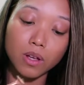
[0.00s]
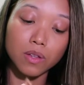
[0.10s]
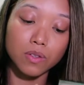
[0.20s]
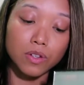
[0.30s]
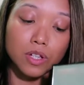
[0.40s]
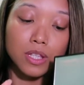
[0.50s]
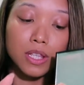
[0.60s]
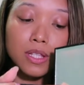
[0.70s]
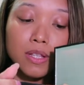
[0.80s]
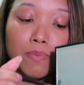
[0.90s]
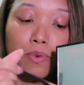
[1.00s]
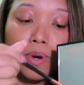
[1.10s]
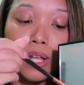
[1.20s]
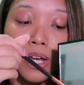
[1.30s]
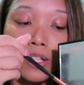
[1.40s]
So just this simple
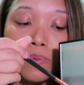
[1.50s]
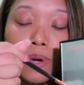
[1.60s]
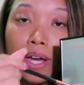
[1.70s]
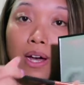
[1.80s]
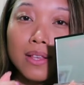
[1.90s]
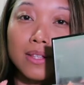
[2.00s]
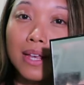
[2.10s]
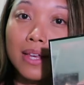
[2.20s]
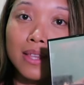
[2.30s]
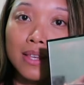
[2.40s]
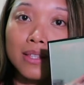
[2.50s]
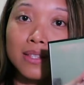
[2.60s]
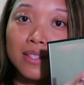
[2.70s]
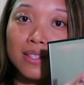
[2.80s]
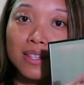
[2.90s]
one, I swear colors like this
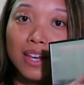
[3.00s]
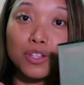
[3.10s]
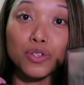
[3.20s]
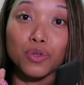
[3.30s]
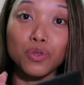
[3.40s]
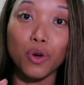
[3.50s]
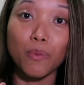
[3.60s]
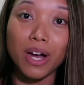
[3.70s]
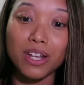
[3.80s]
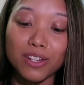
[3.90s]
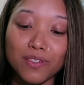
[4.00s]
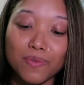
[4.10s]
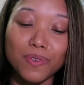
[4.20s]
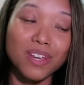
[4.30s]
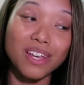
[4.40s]
gets used so much
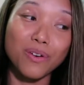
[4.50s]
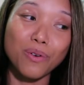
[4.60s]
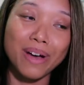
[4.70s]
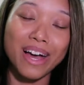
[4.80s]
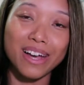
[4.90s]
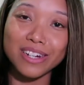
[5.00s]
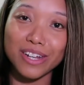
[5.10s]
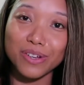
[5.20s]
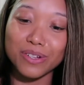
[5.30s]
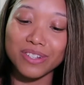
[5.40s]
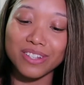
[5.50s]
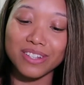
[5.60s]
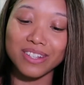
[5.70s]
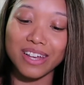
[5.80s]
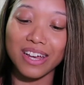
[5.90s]
in all my eyeshadows because
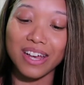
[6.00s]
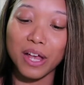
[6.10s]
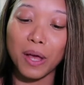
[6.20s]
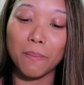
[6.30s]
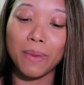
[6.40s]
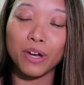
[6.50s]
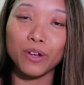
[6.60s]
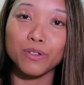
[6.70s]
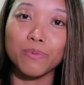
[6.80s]
it's like my go-to